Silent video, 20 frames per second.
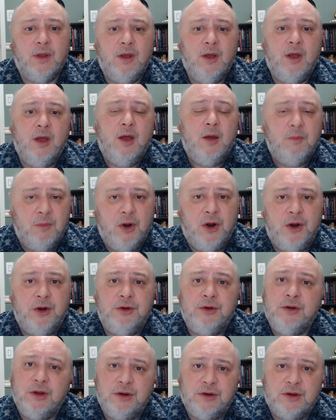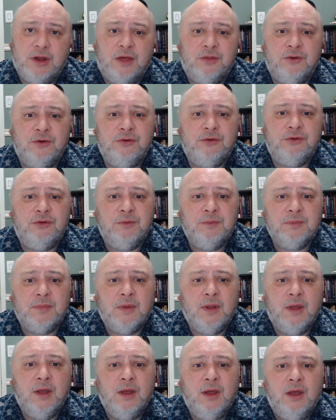Merton and others
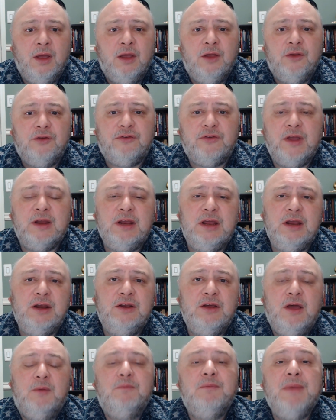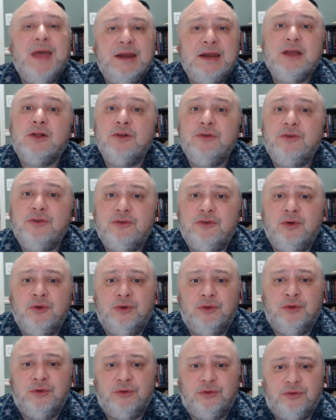studied medical
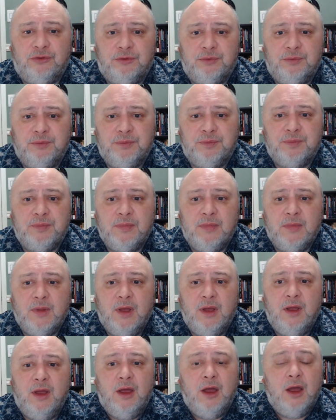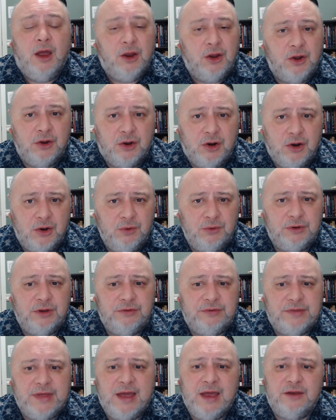students and
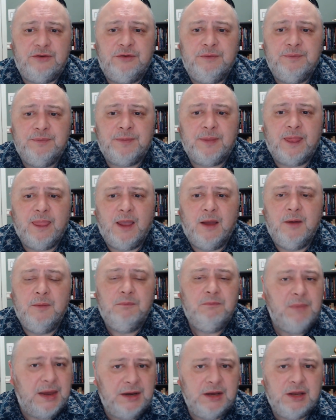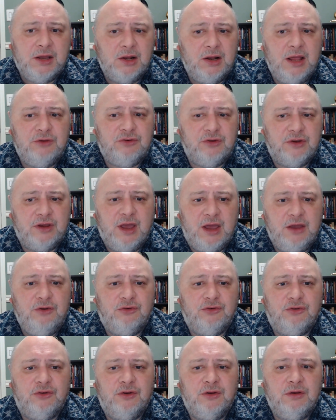concluded that medical
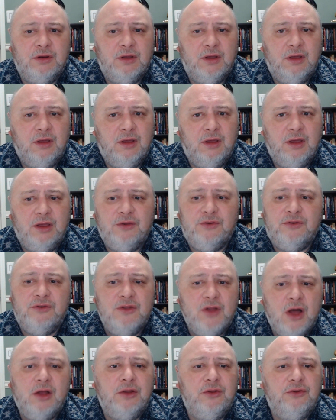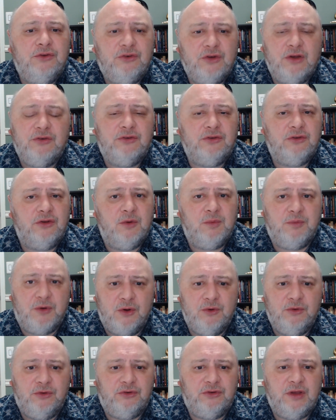education is not just a
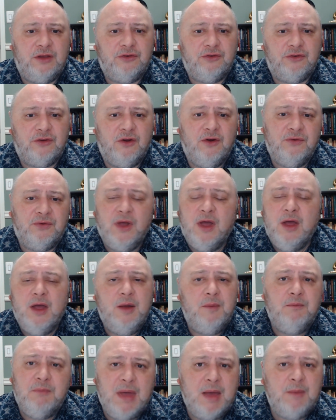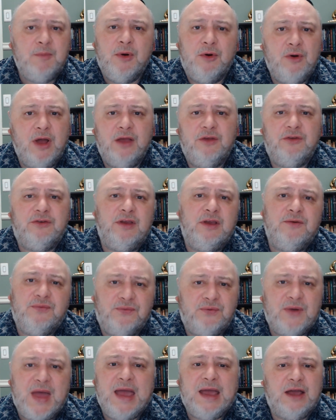process of memorizing
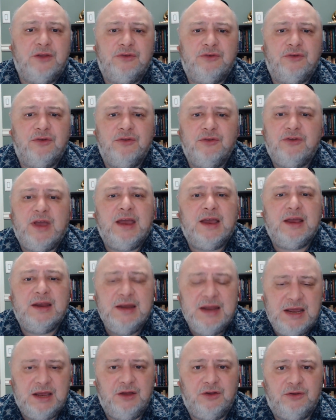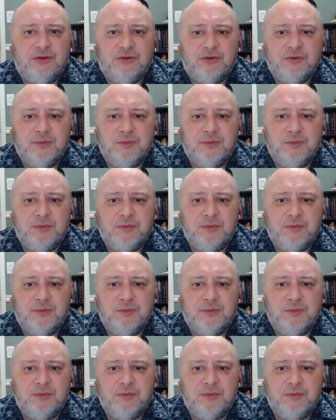facts and techniques.